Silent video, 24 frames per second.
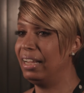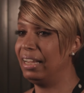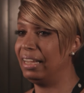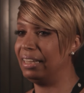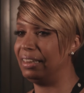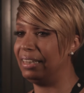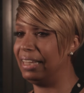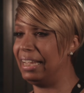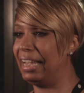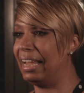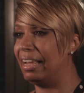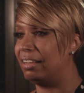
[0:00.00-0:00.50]

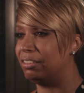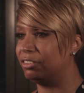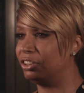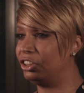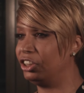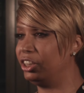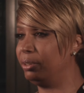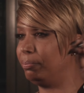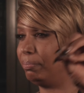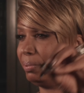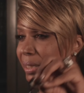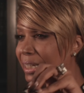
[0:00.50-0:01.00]
in the
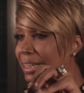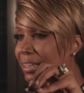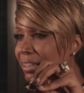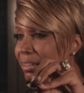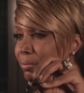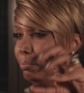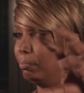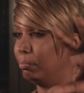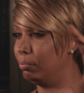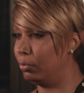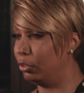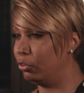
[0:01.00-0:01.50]

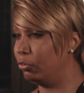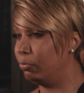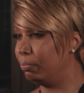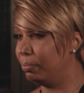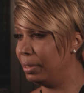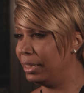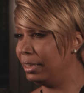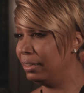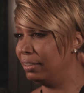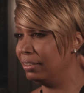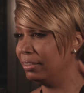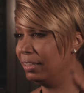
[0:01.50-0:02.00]
LGBT
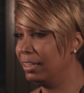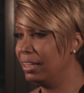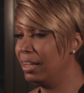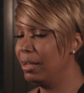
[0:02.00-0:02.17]
movement,